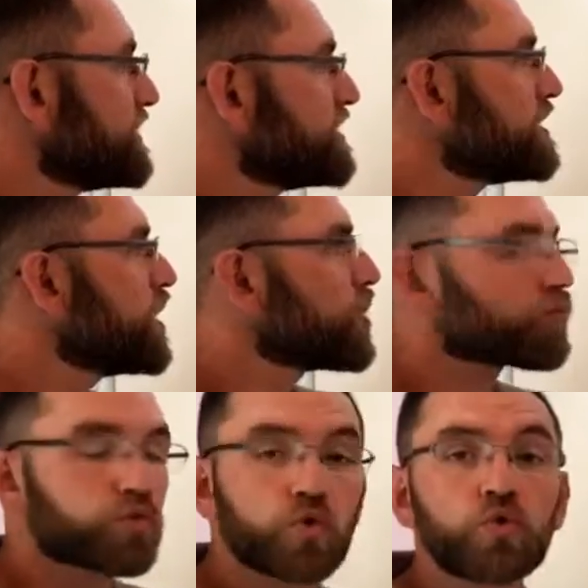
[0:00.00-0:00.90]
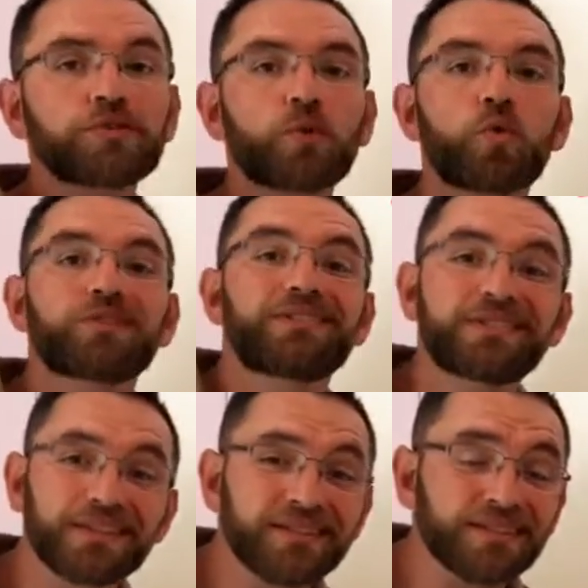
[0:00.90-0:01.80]
is it? Rules or
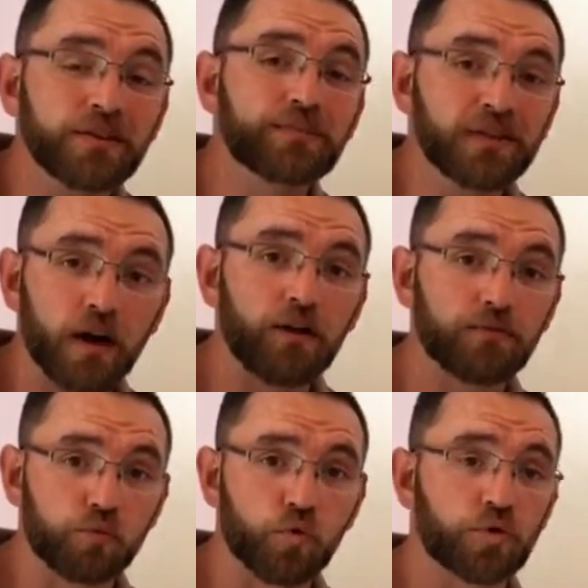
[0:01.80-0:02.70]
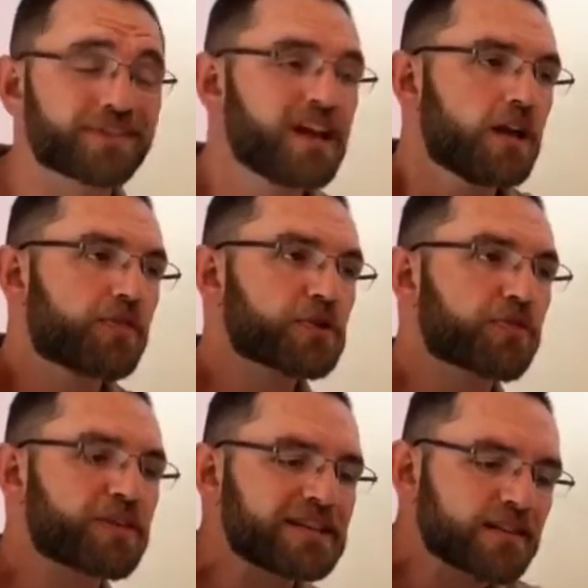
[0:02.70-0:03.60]
systems of rules.
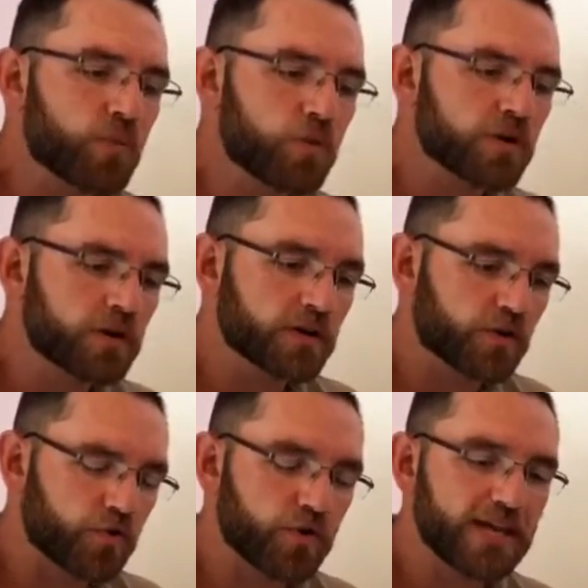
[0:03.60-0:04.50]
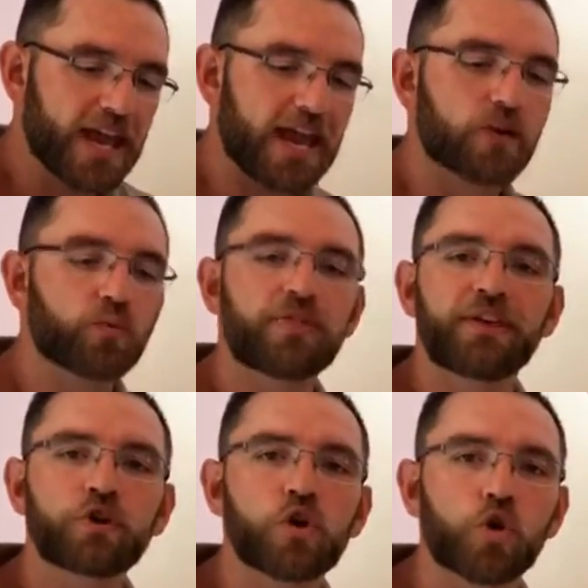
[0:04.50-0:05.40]
There's things that we're going to create
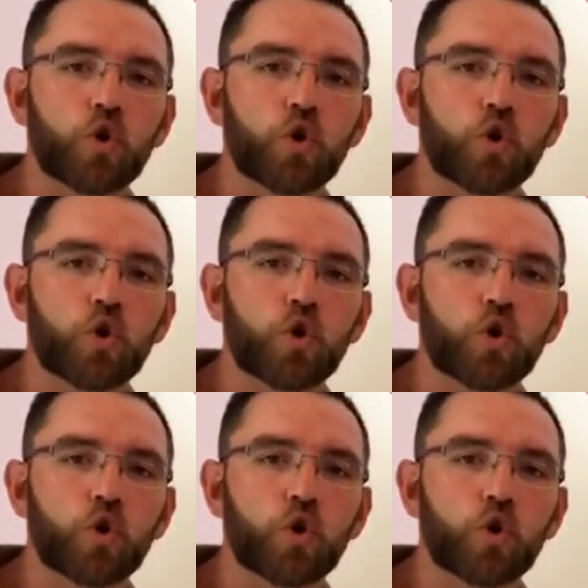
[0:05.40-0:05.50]
within our